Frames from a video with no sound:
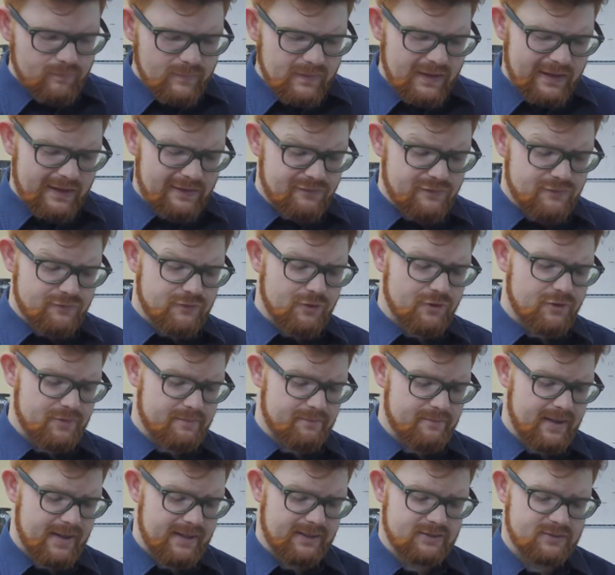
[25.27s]
if you've got a
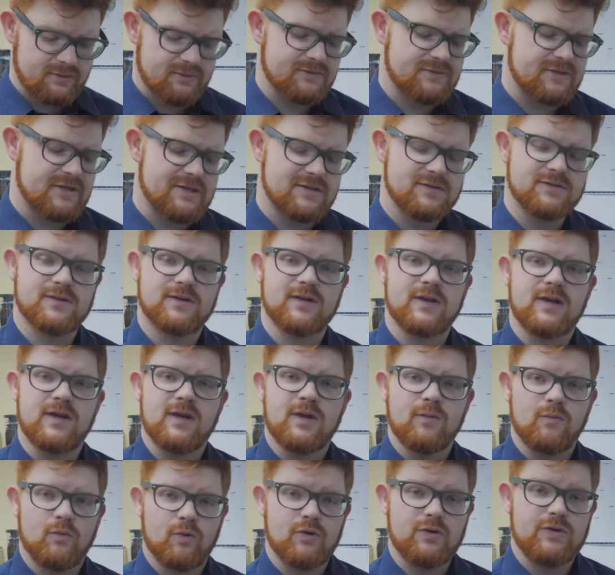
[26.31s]
metal disc,
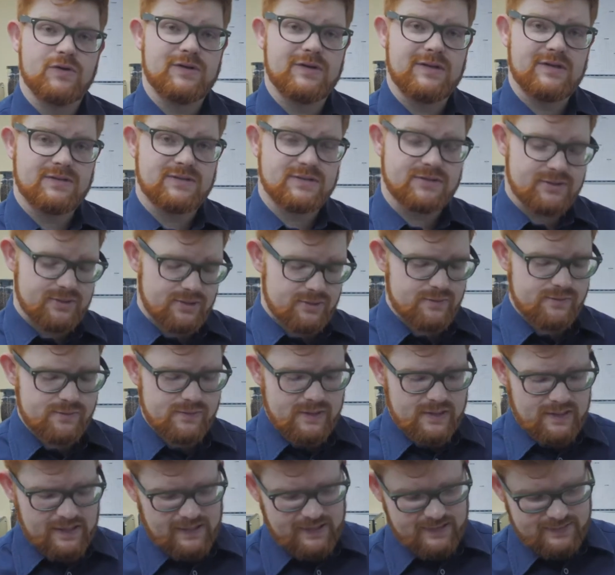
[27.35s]
what you need to do
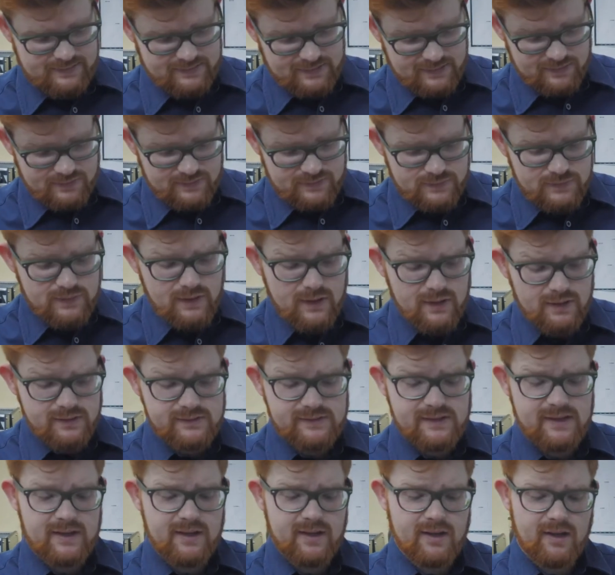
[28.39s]
is
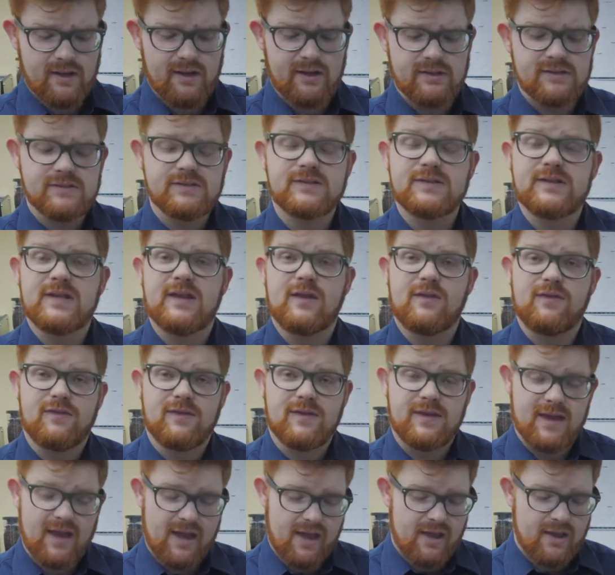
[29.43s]
insert it underneath
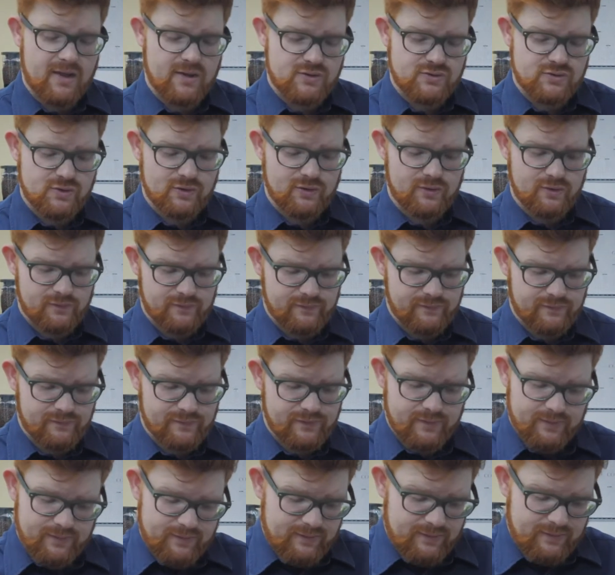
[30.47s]
the edge of
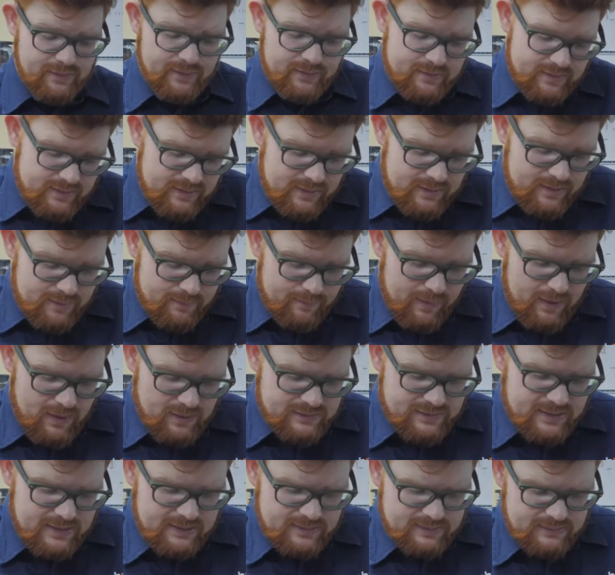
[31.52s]
the
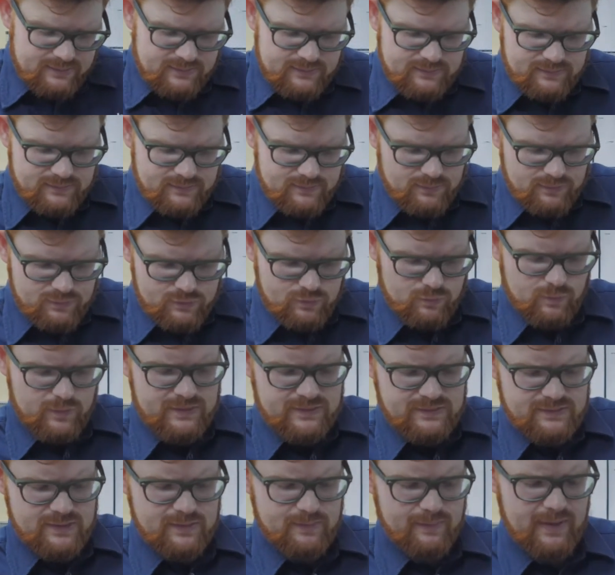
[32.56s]
basket,
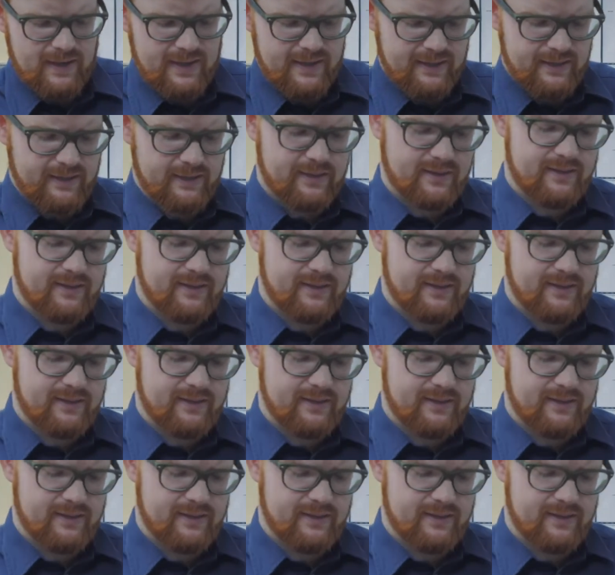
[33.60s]
twist the blank,